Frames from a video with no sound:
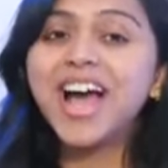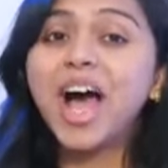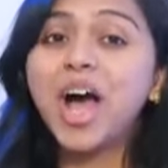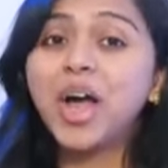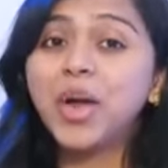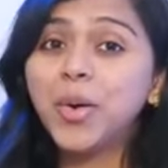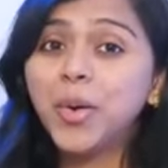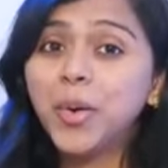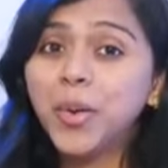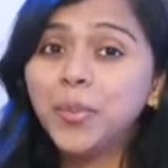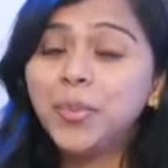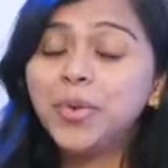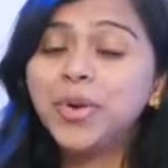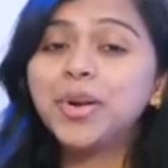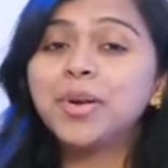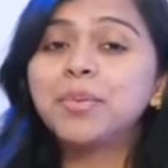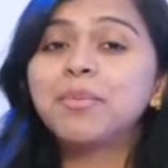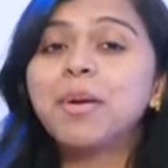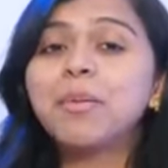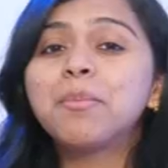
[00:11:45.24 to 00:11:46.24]
I hope you
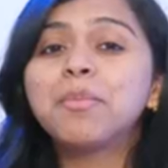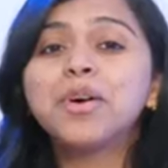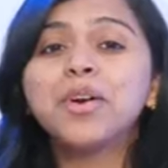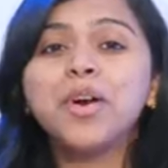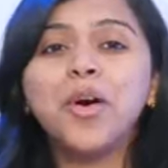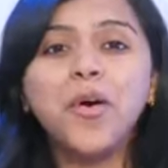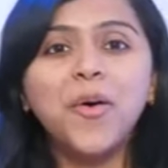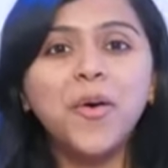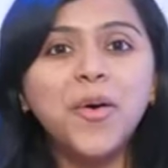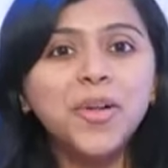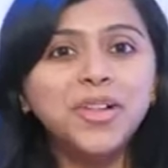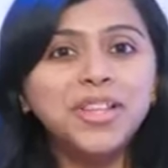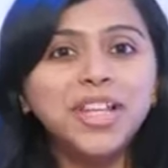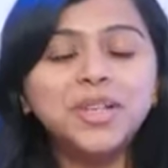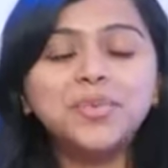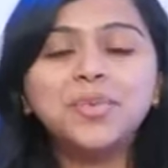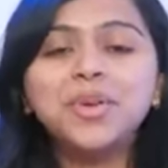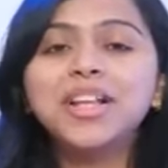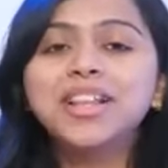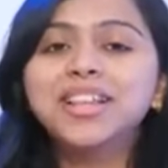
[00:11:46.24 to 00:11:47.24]
remember all
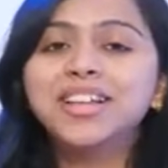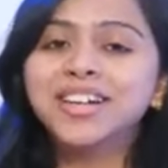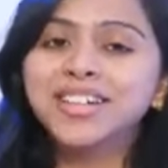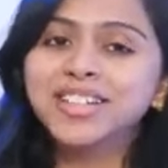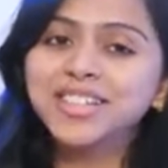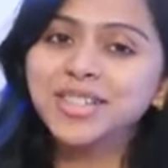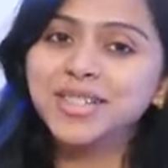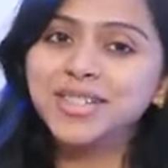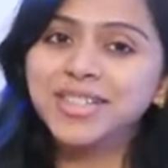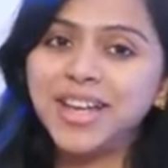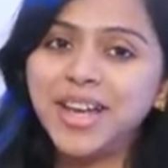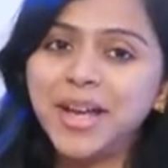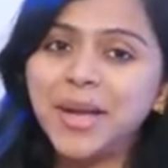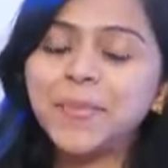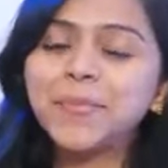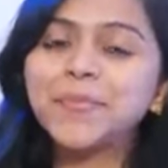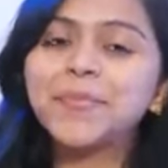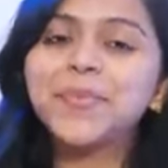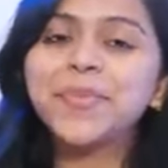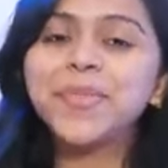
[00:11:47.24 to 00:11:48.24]
that we learned today.
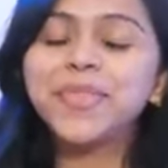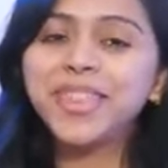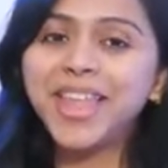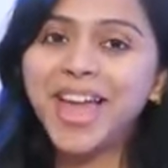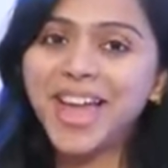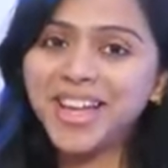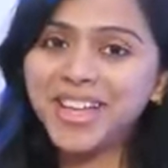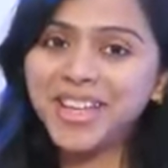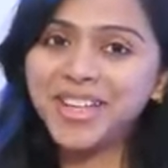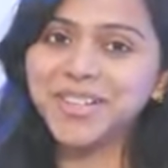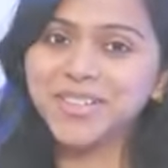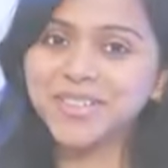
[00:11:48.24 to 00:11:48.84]
Thank